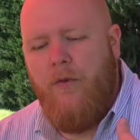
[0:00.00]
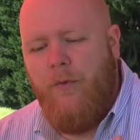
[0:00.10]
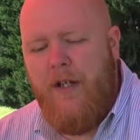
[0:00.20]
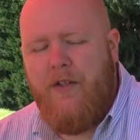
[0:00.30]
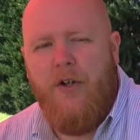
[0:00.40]

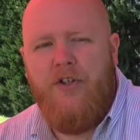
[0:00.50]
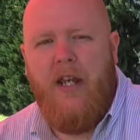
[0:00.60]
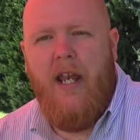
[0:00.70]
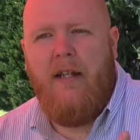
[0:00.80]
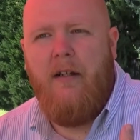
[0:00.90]
research
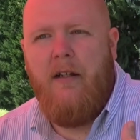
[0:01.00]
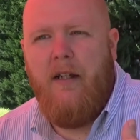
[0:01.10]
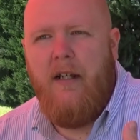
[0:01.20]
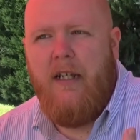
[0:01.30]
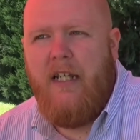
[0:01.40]
and
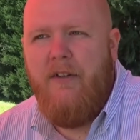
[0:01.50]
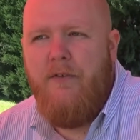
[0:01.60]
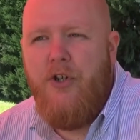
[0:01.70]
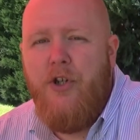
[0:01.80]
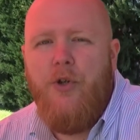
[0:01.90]
give
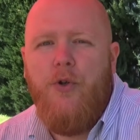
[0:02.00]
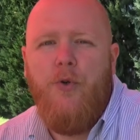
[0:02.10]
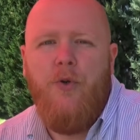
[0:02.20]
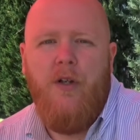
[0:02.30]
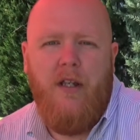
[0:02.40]

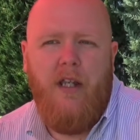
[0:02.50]
new